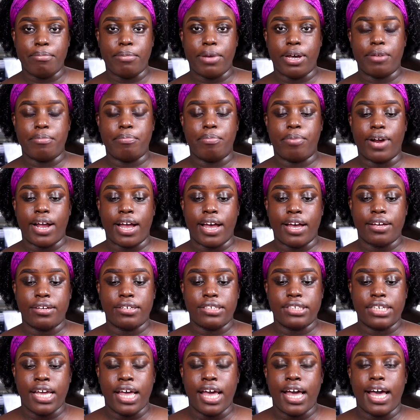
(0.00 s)
my brows.
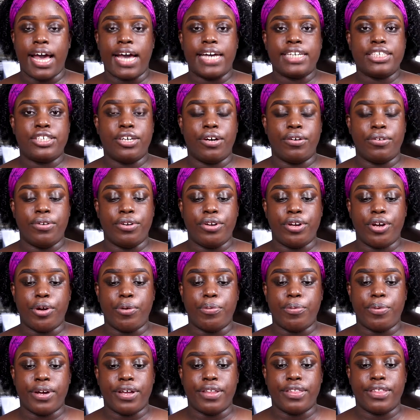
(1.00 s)
I don't know
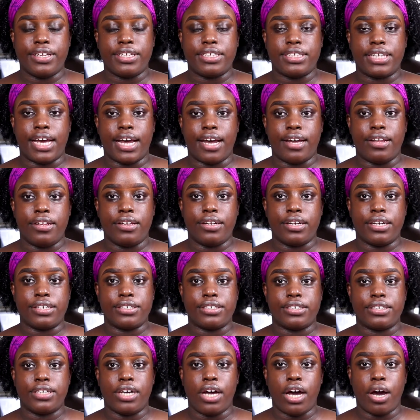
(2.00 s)
where this eye look
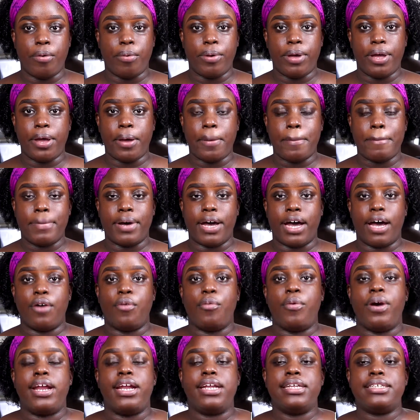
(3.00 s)
is going, but I
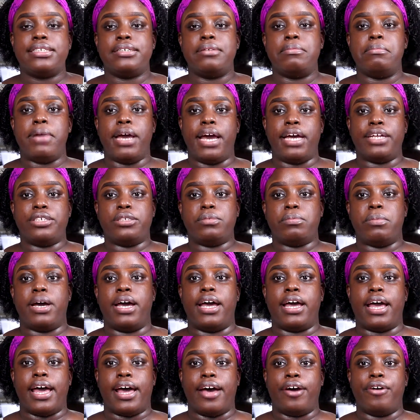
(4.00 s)
wanted to match my
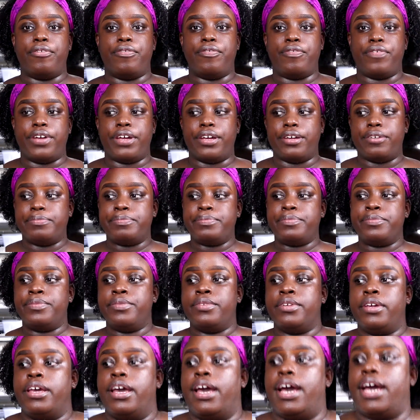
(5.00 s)
outfit.
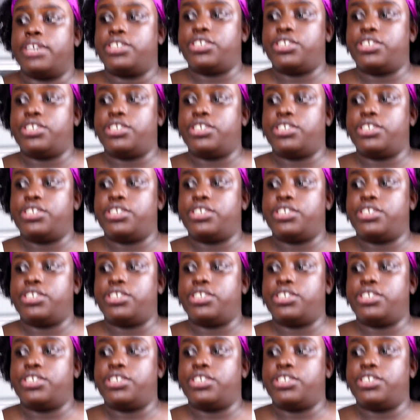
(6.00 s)
I